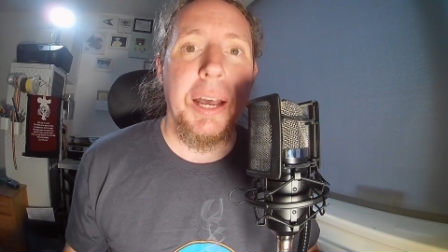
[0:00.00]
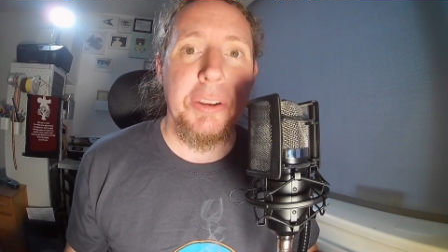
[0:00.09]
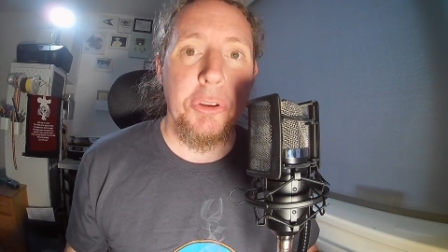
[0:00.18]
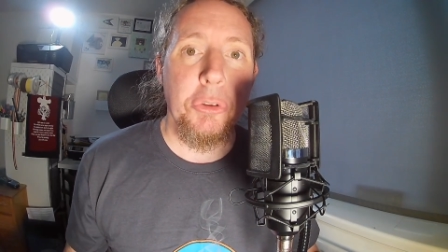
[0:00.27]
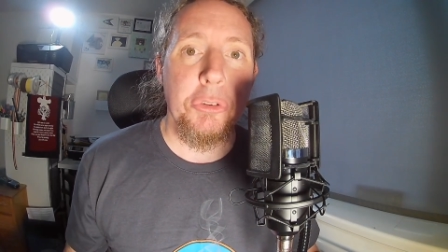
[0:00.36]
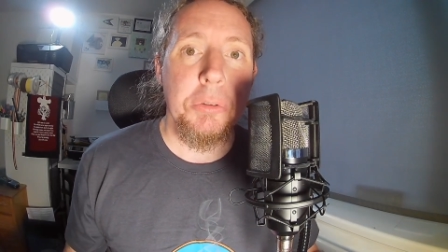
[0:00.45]

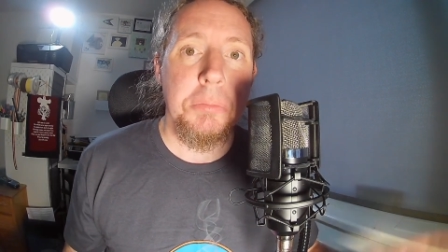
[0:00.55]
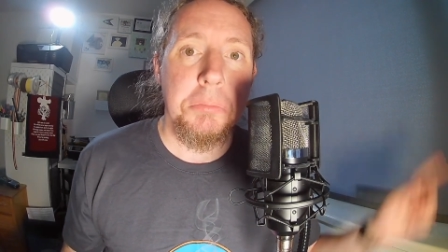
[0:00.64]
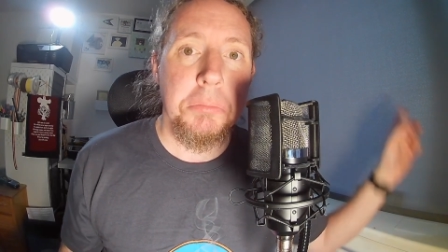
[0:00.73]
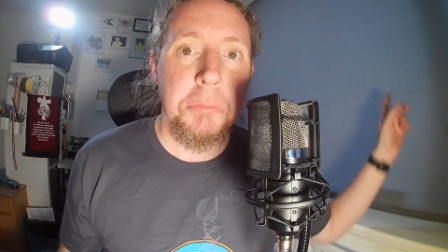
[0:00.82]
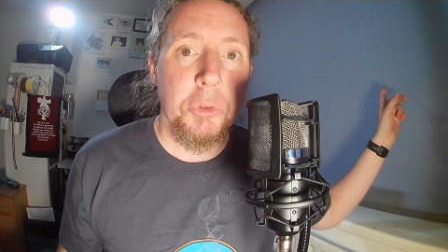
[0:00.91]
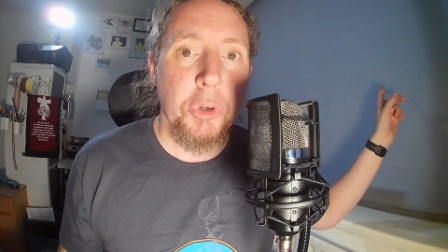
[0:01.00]
And also,
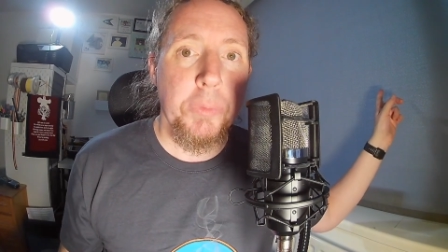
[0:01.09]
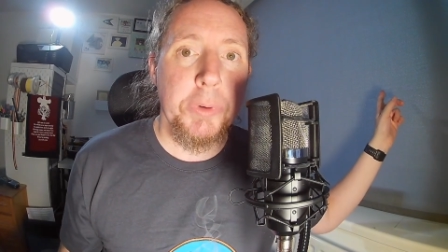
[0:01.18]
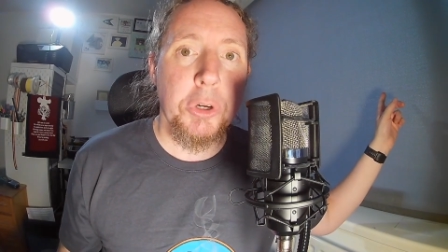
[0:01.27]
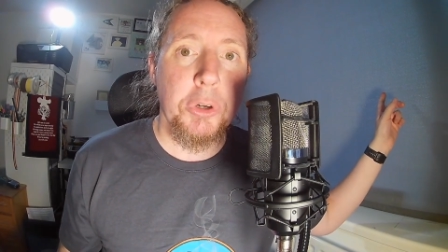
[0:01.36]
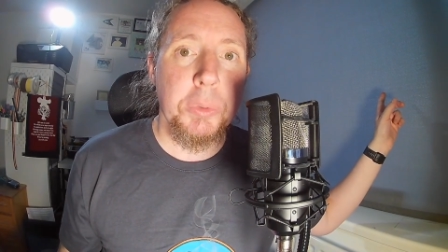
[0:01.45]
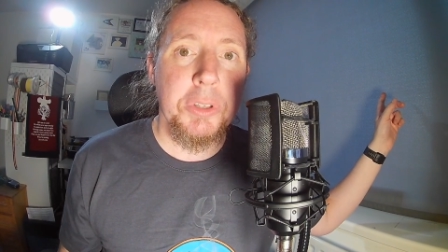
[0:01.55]
don't
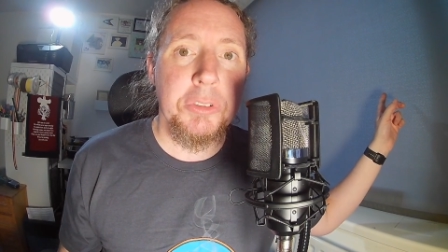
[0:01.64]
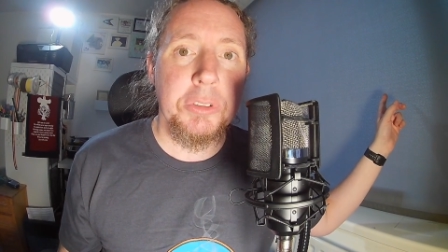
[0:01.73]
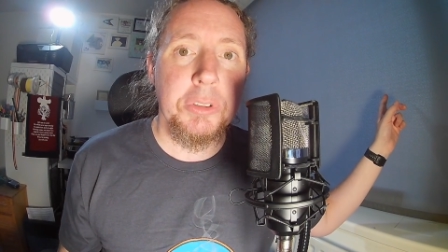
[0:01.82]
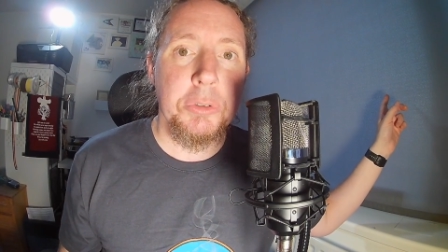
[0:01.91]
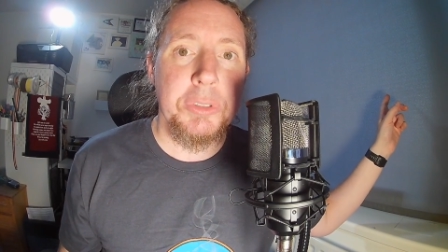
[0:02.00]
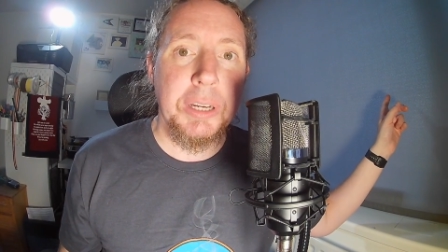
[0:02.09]
record when the
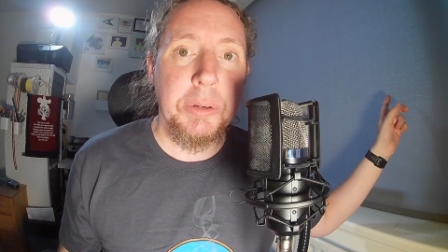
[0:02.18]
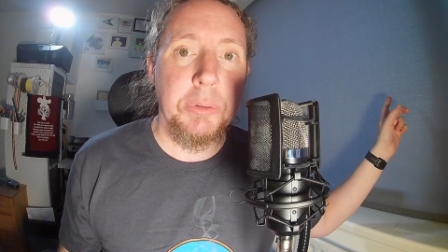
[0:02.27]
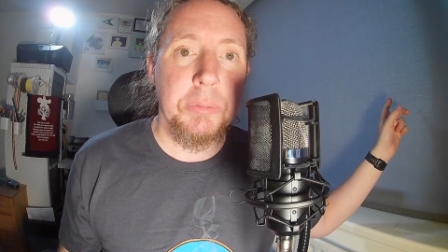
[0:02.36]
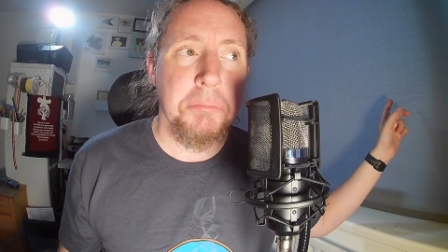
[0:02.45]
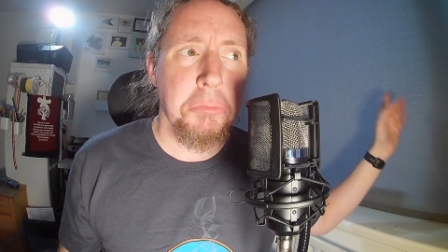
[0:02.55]
sun goes down.